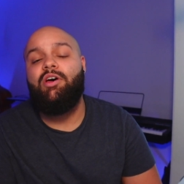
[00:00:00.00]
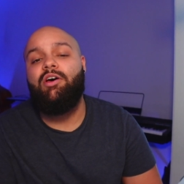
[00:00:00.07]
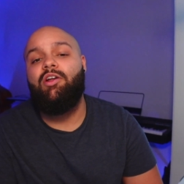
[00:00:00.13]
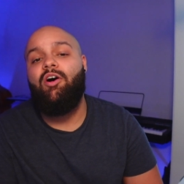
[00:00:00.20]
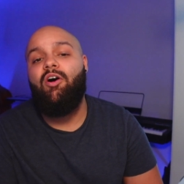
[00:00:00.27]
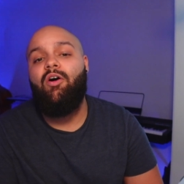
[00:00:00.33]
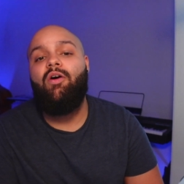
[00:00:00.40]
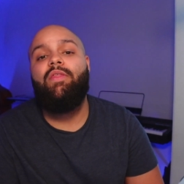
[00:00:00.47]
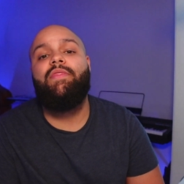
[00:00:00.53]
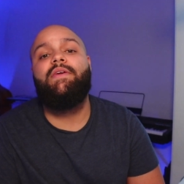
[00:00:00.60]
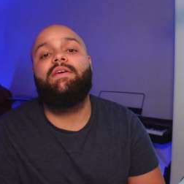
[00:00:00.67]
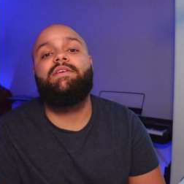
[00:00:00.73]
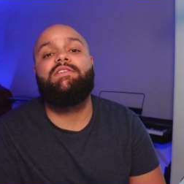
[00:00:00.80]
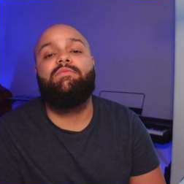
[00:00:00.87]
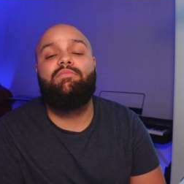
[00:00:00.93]
on all
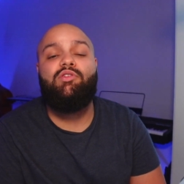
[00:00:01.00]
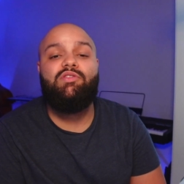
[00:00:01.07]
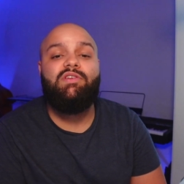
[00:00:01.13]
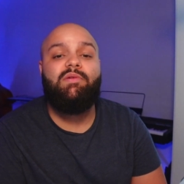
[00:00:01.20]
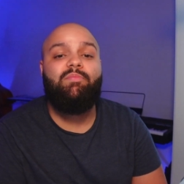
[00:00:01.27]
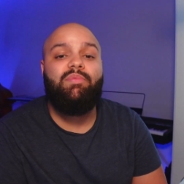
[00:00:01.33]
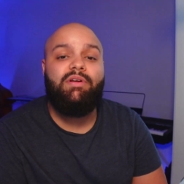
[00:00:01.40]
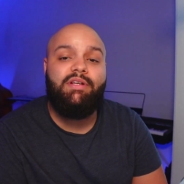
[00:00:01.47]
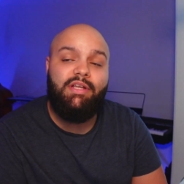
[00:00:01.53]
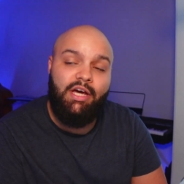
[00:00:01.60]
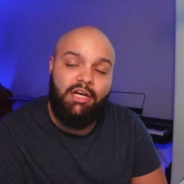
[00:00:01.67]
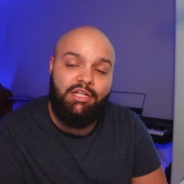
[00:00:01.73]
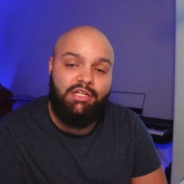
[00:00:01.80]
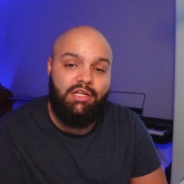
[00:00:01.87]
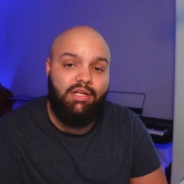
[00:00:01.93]
things music
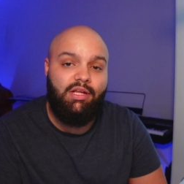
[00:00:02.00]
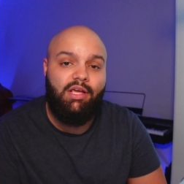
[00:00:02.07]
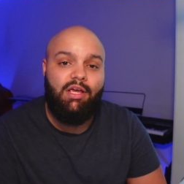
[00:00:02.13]
production.